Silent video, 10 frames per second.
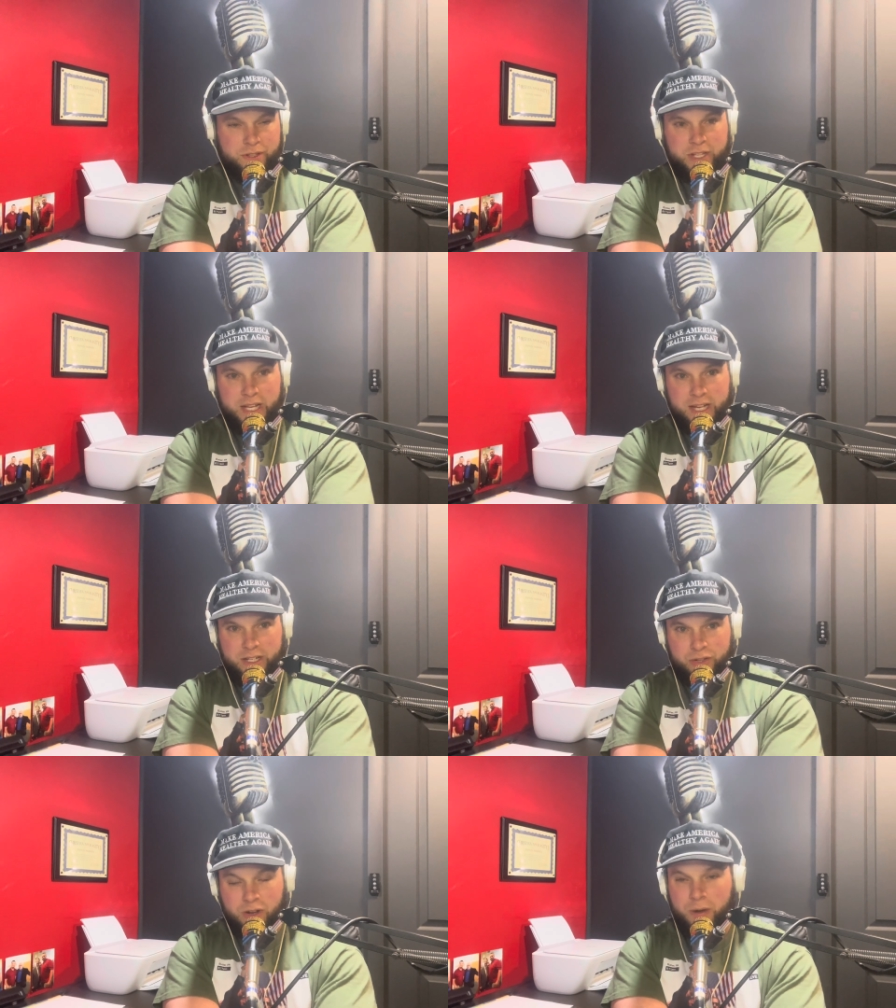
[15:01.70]
say a
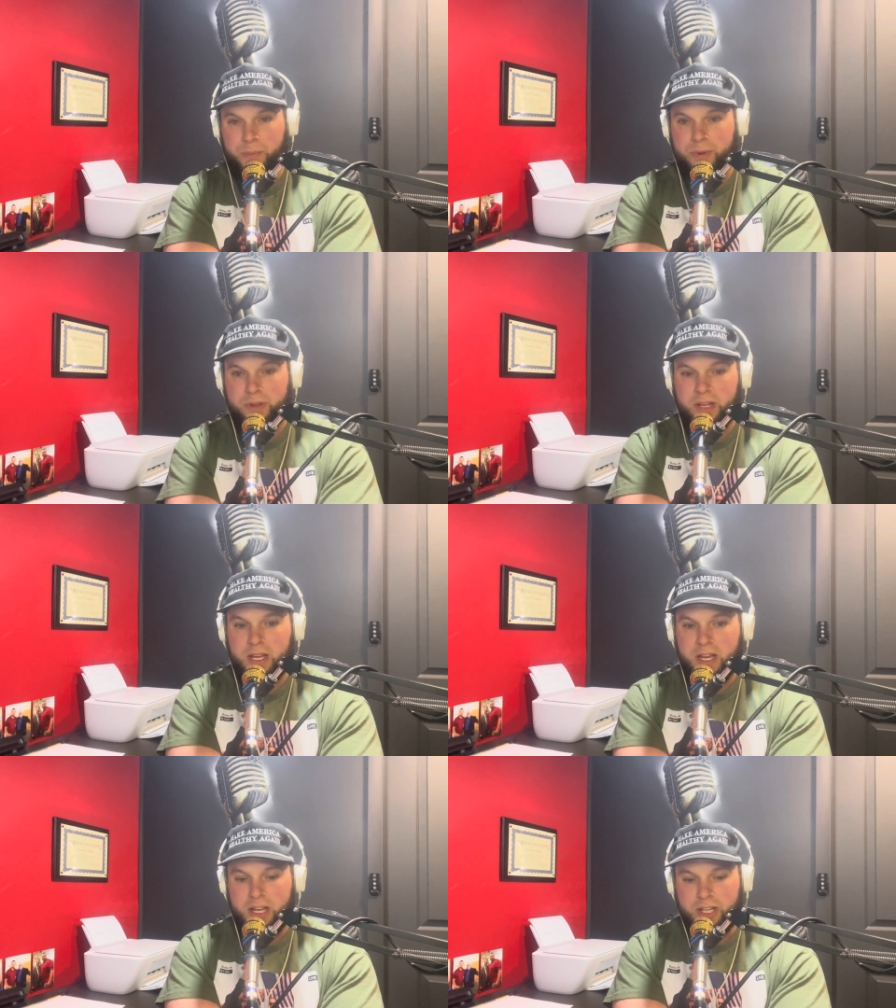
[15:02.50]
Trump,
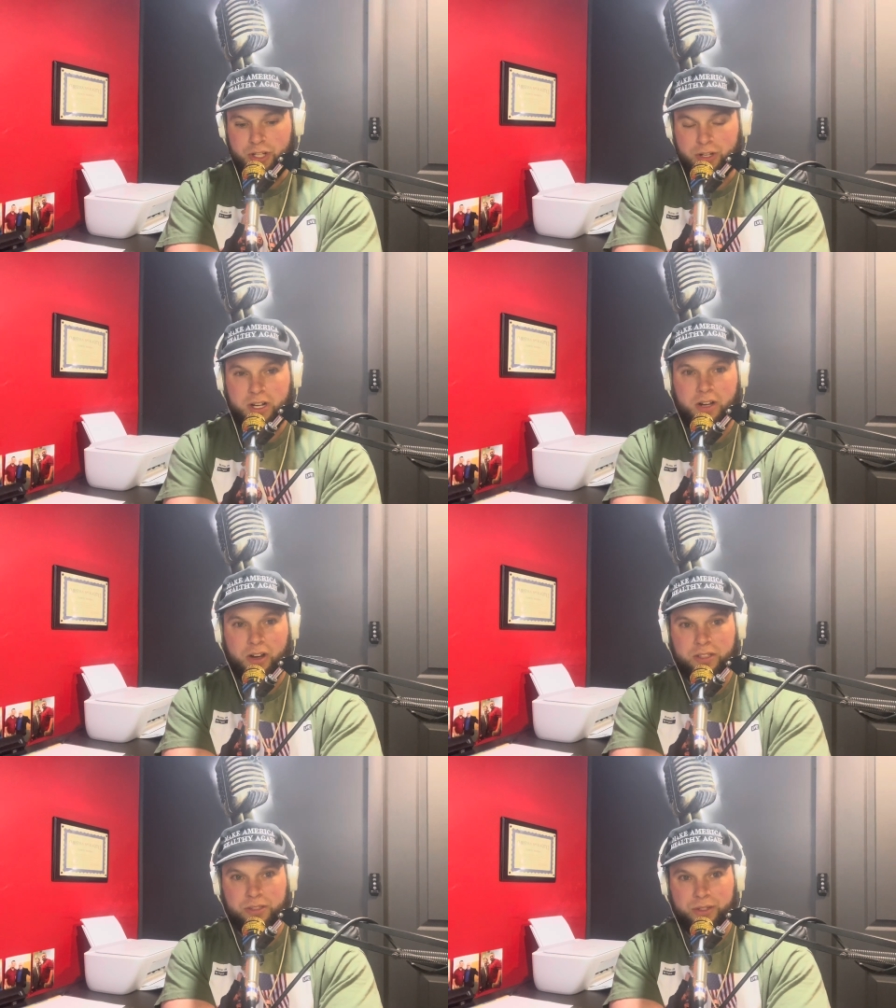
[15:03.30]
you're going to
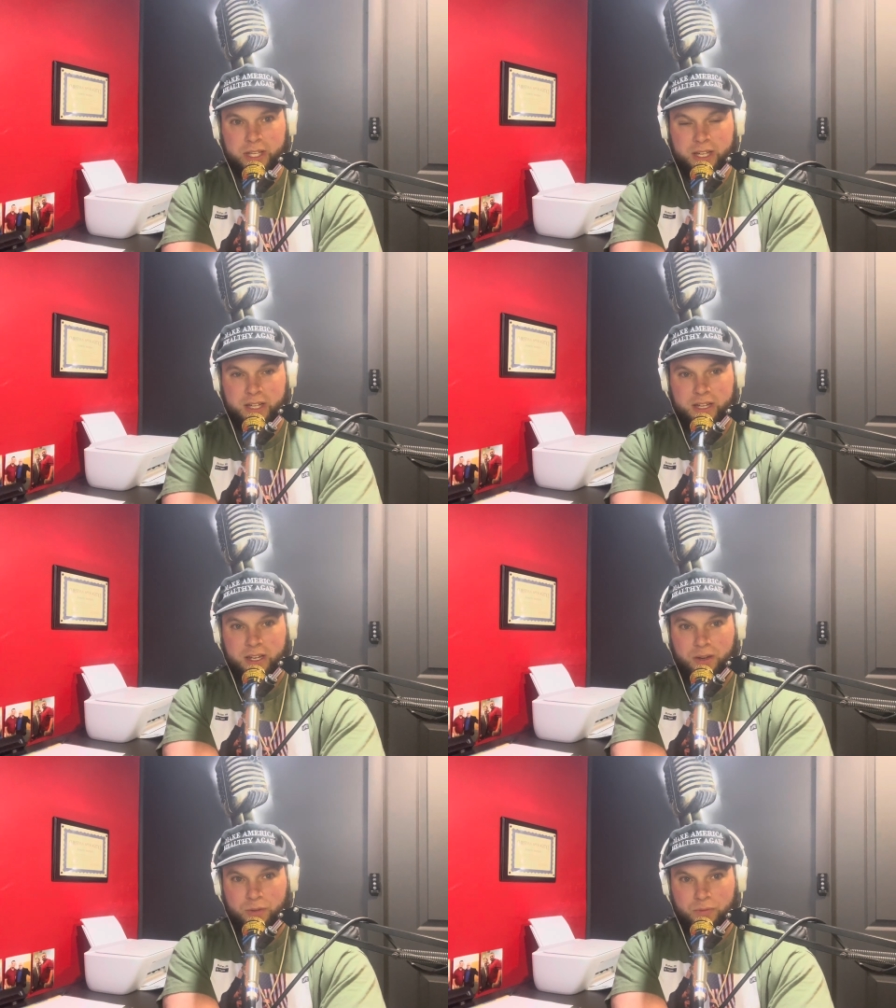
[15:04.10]
also get
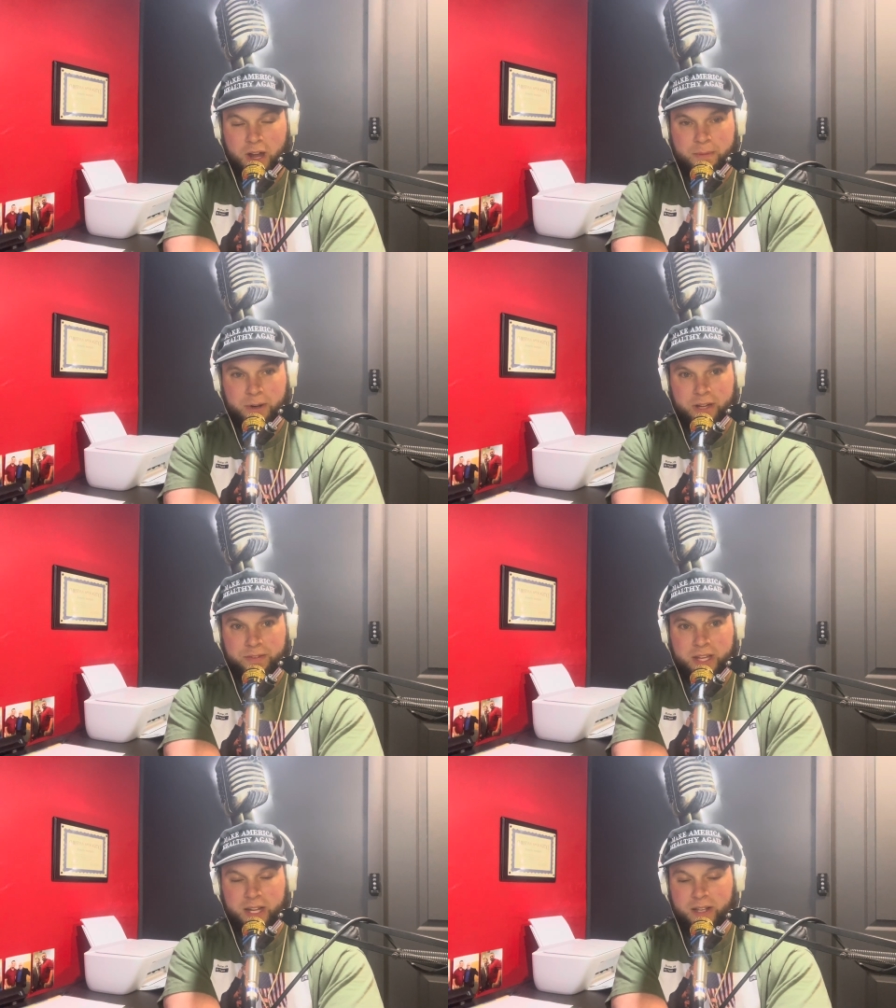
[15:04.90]
Robert F.
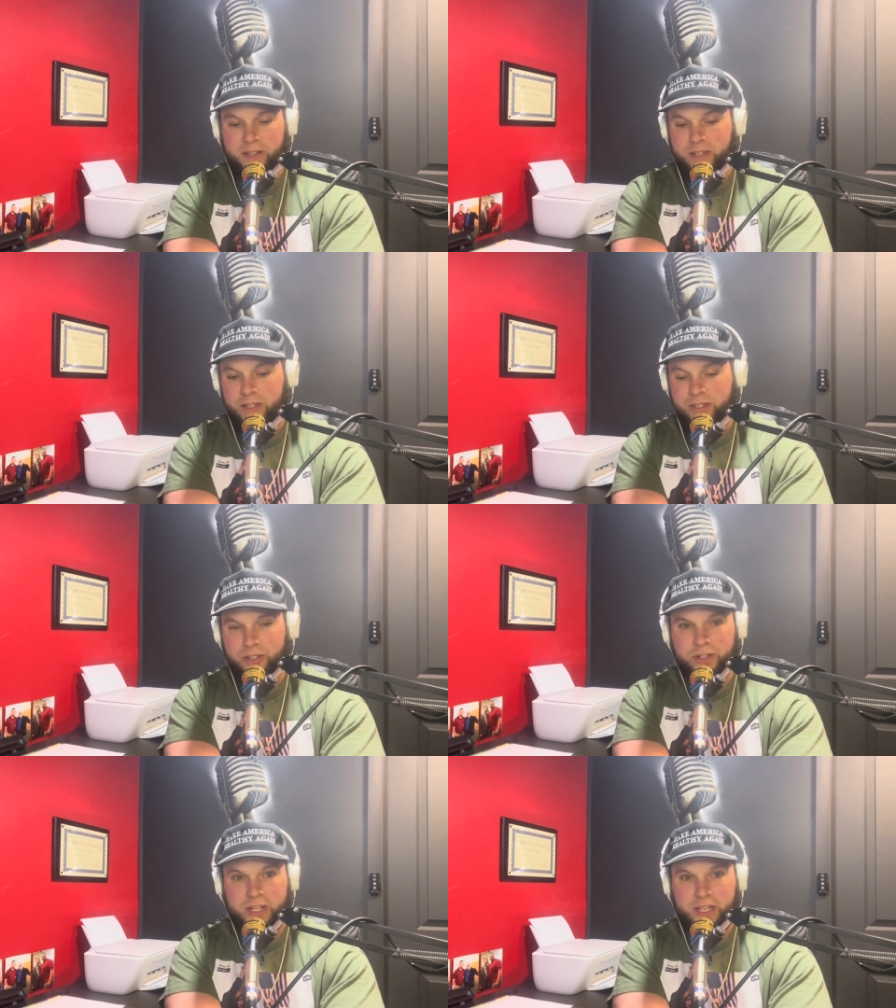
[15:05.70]
Kennedy.
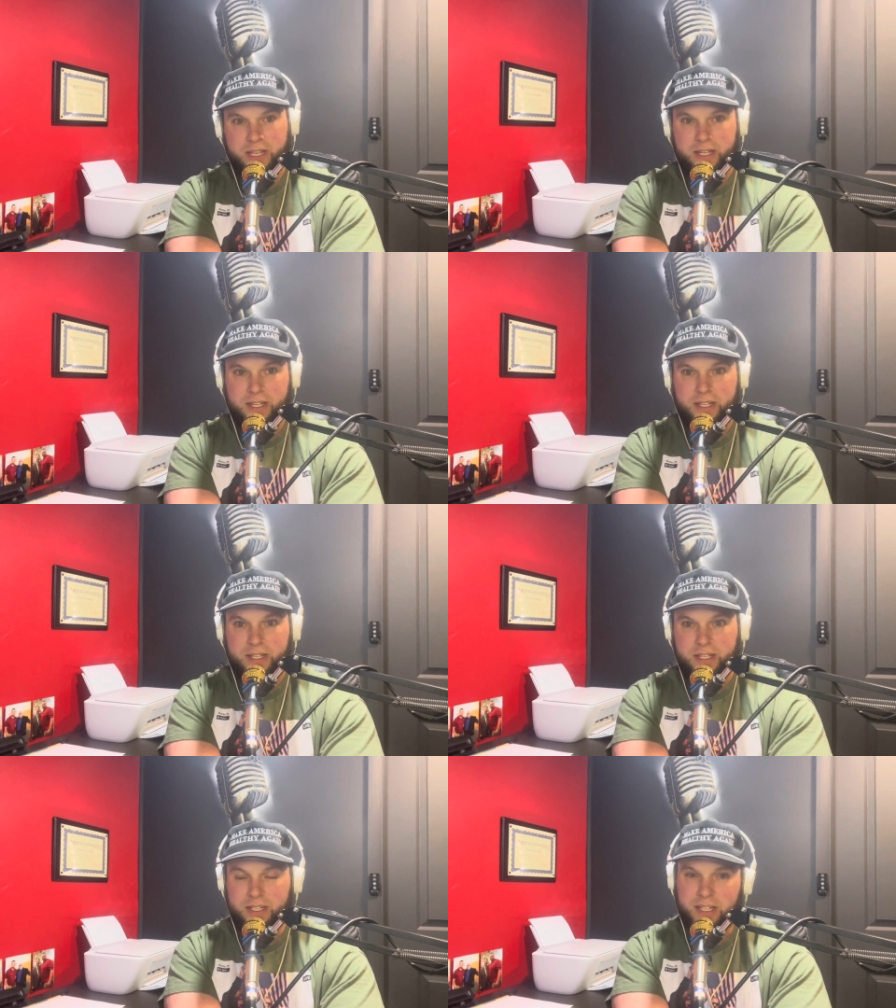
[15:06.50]
You're going to get
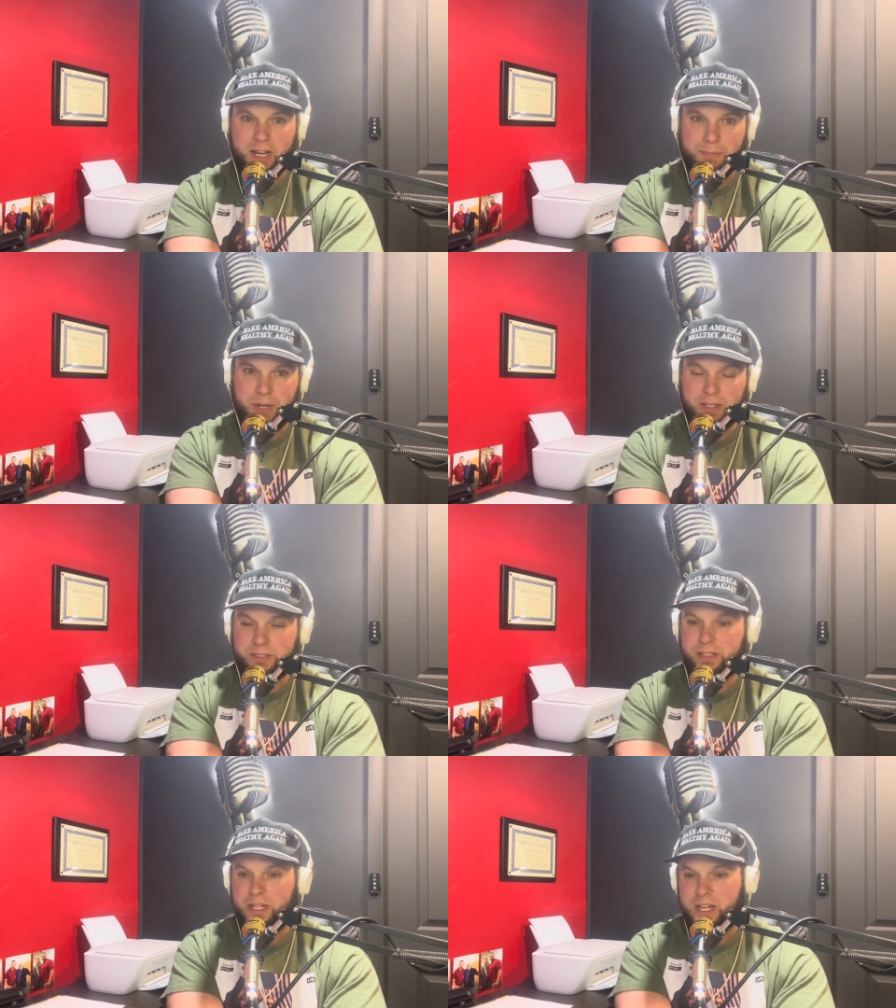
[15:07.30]
Elon
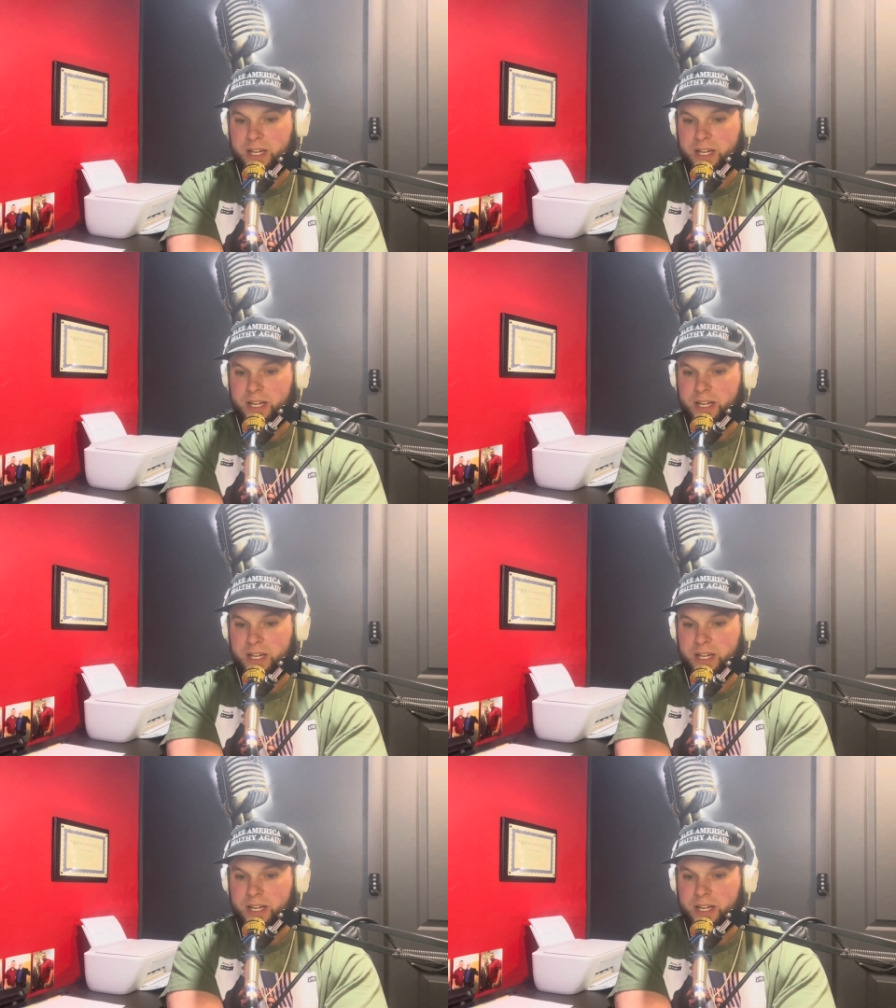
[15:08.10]
Musk.